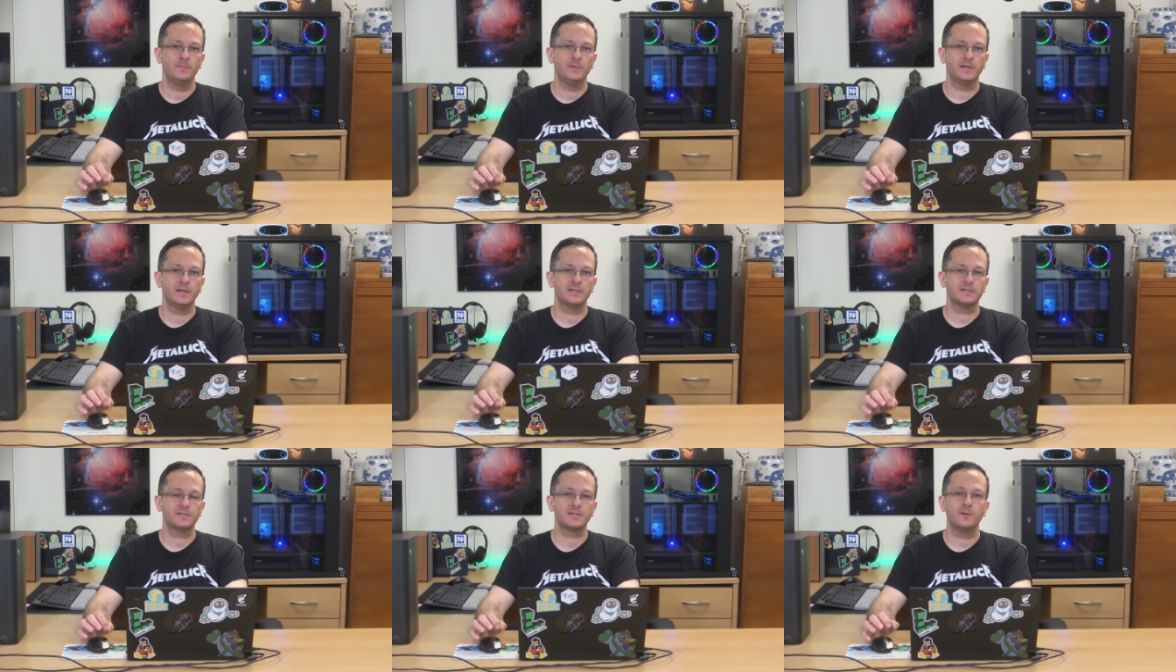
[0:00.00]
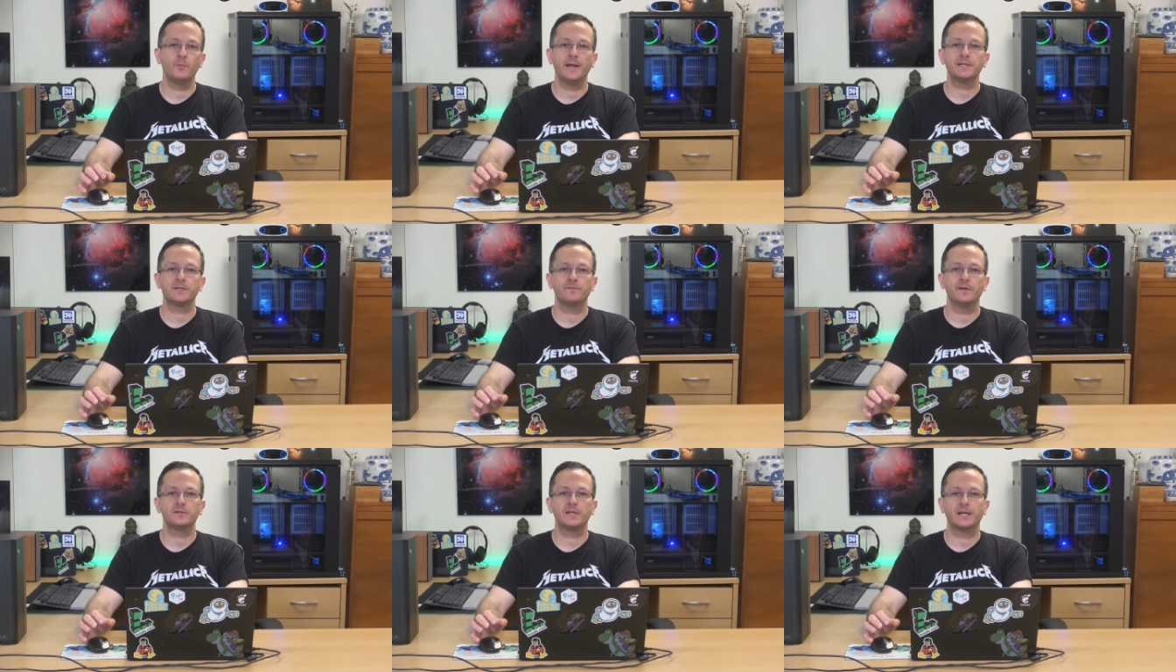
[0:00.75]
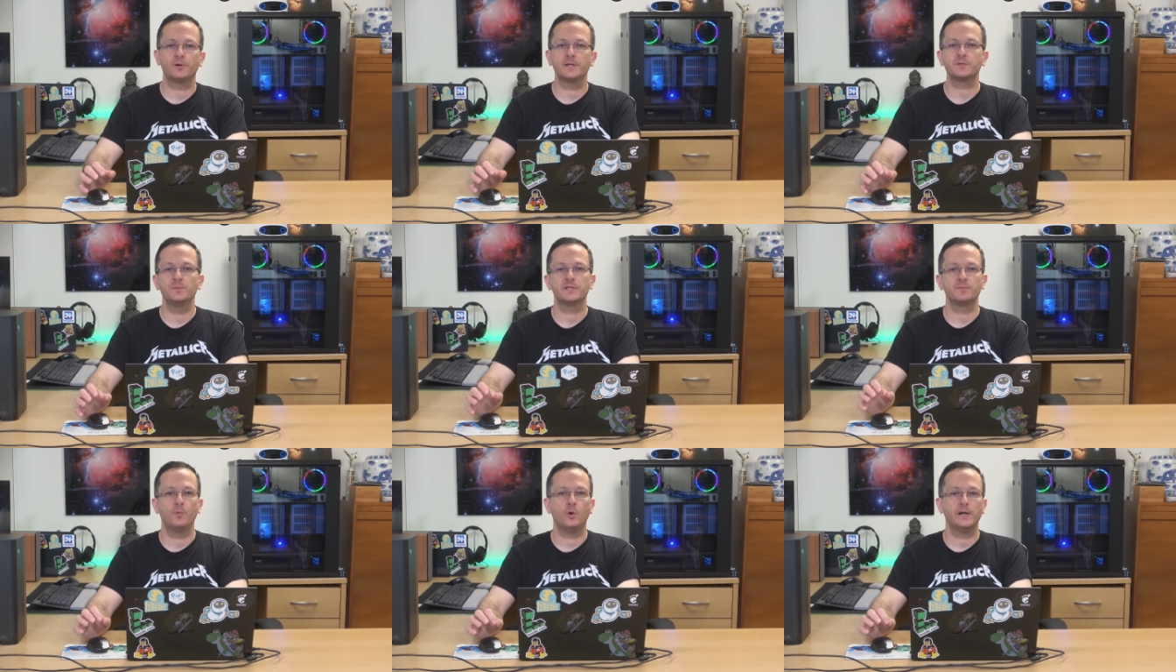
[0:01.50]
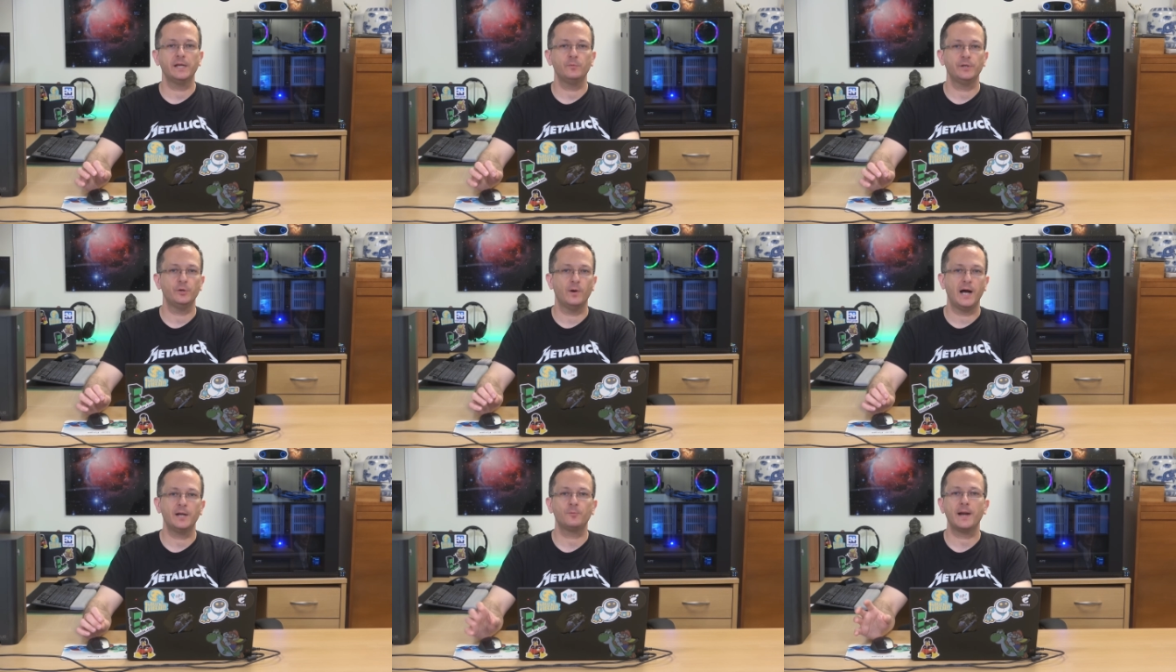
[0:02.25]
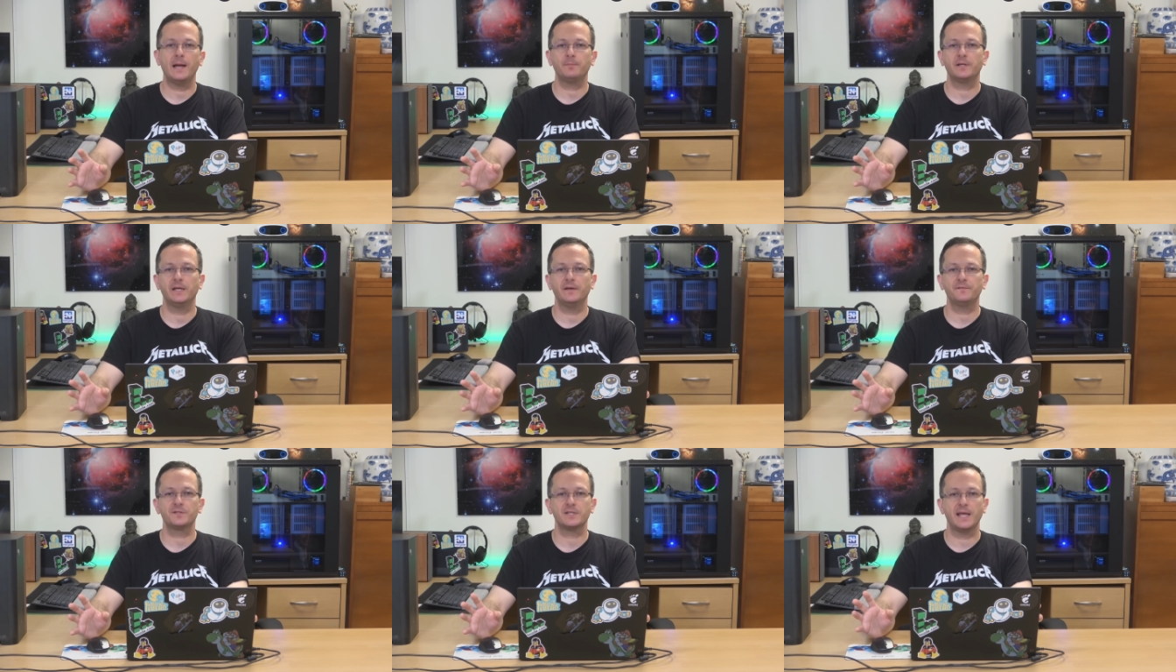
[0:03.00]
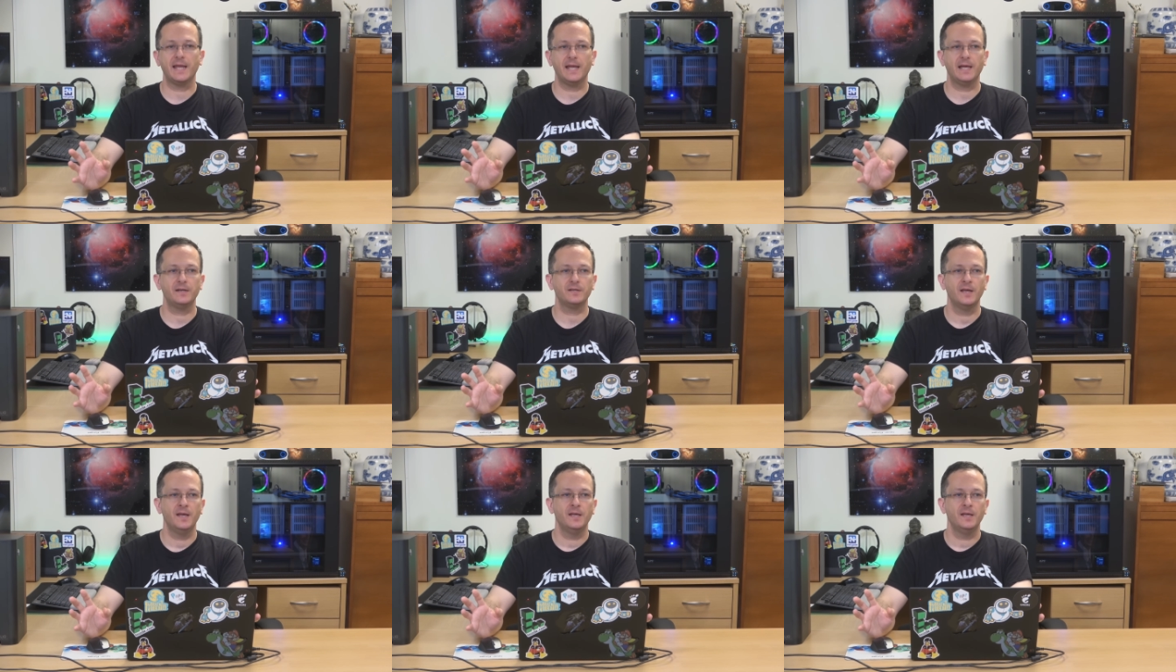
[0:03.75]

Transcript: because in some ways it feels like Christmas morning when you unwrap gifts and